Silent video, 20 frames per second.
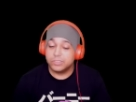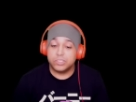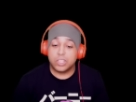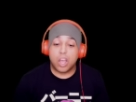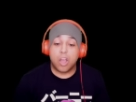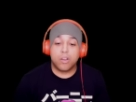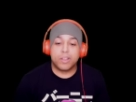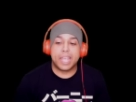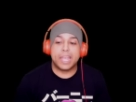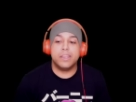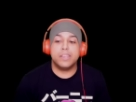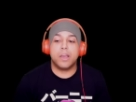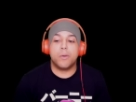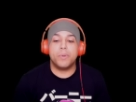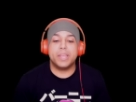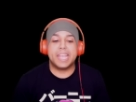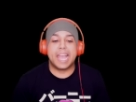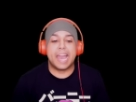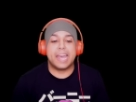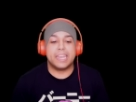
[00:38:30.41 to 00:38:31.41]
No, okay, no,
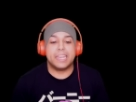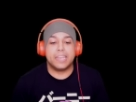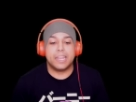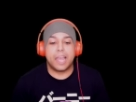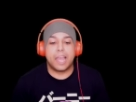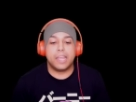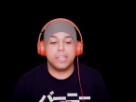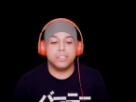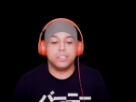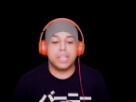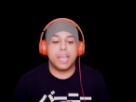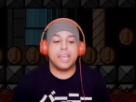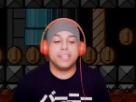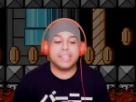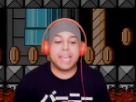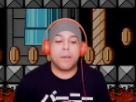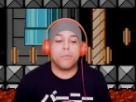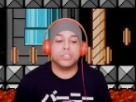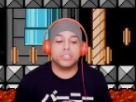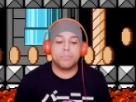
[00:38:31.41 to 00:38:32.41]
we got it. I, that,
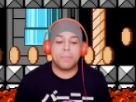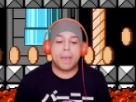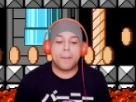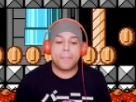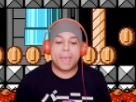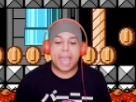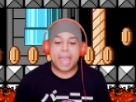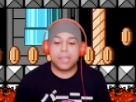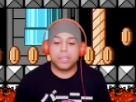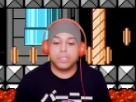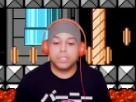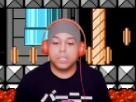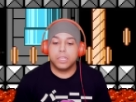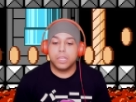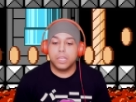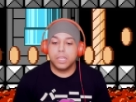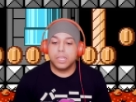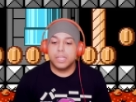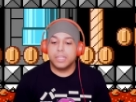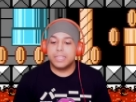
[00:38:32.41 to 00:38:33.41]
that was my bad.
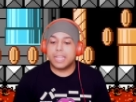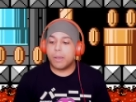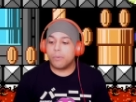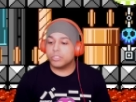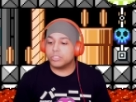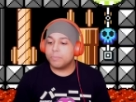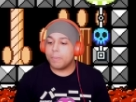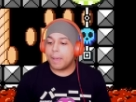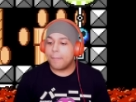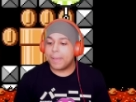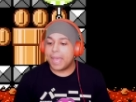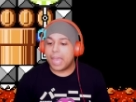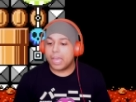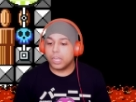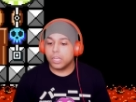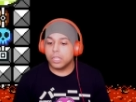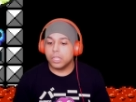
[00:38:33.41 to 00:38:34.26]
That was my bad.